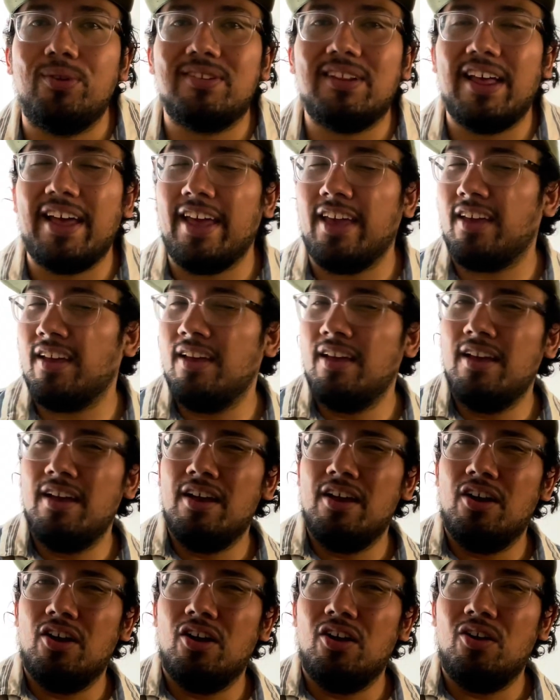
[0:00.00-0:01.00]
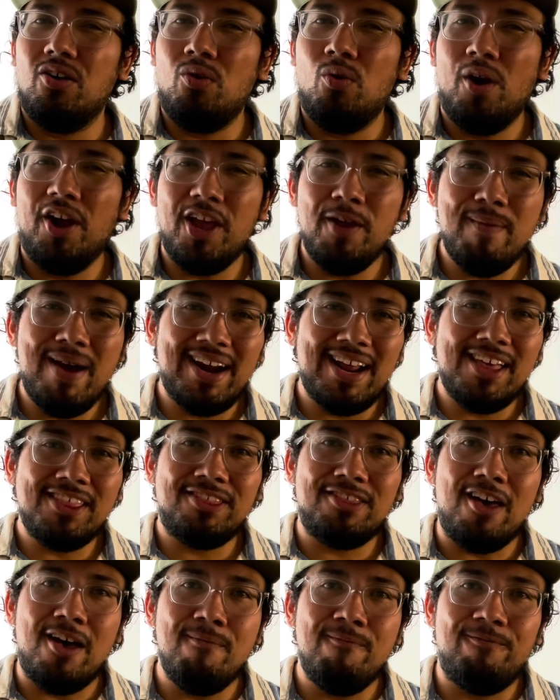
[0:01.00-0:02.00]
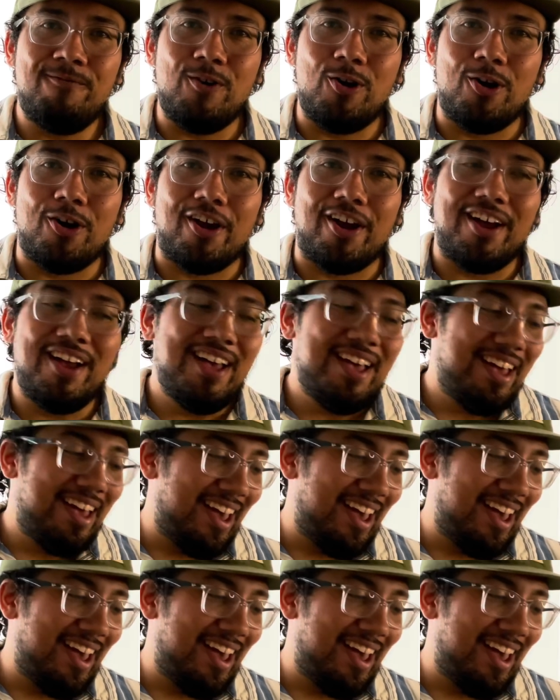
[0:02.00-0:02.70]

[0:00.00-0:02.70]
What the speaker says: Like, what are you mad at them for?